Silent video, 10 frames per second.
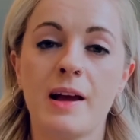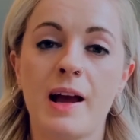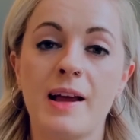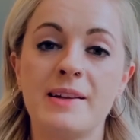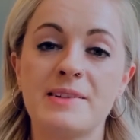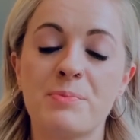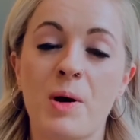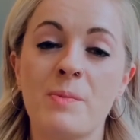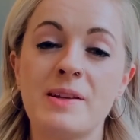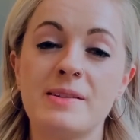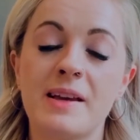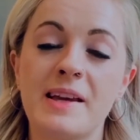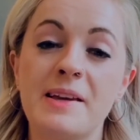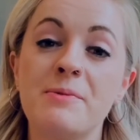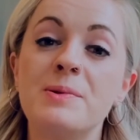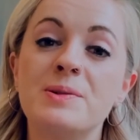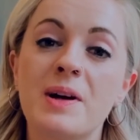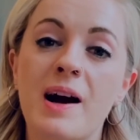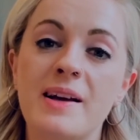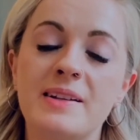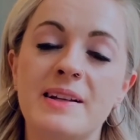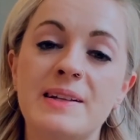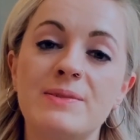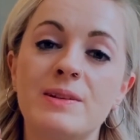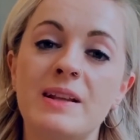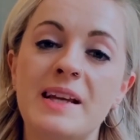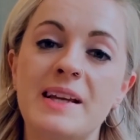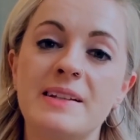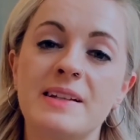And it's a promise that he will guide and he will lead.